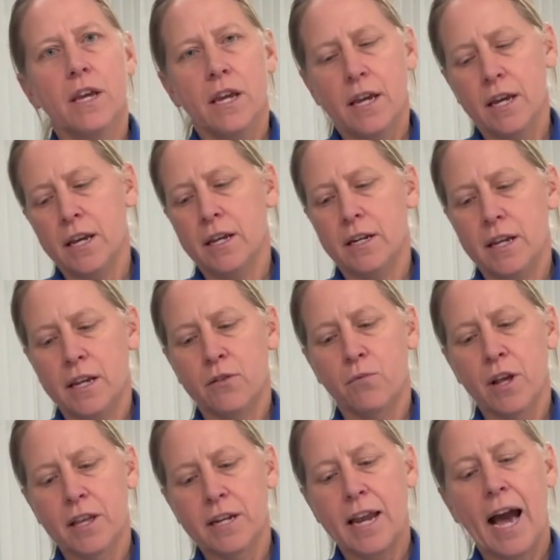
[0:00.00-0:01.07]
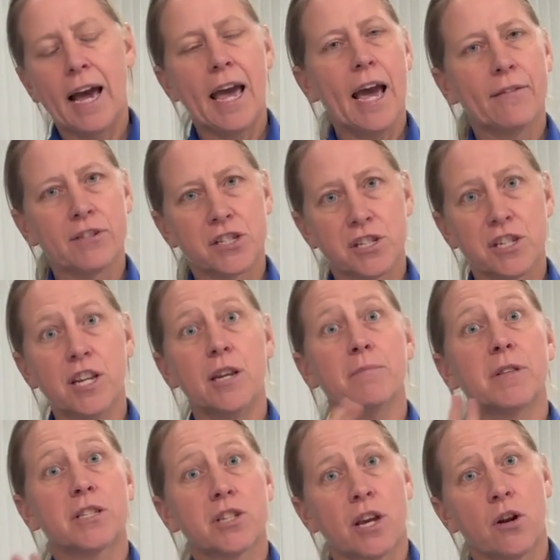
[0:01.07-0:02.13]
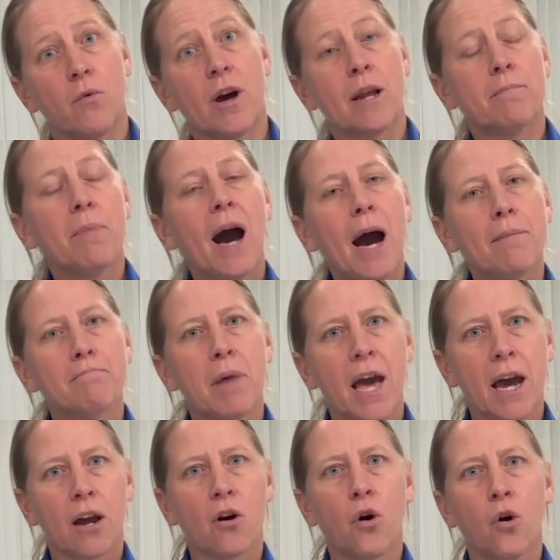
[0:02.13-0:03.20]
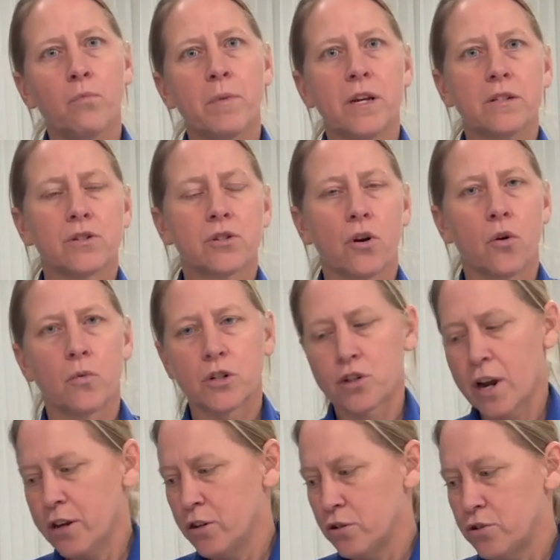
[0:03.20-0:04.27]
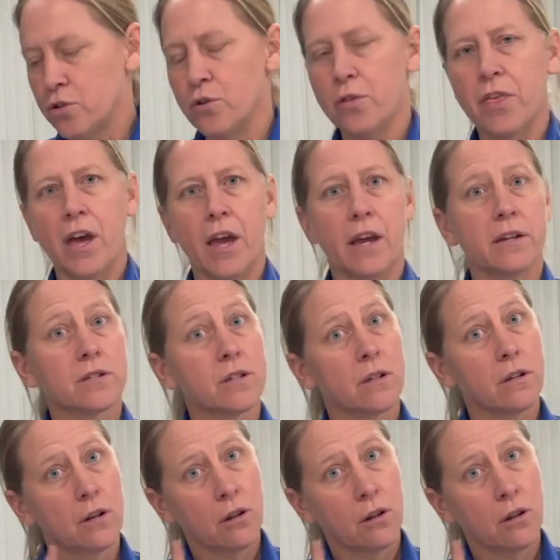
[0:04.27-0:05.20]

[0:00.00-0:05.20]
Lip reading: and really not have a seam that's going to want to pop back open. So we're trying to do two things.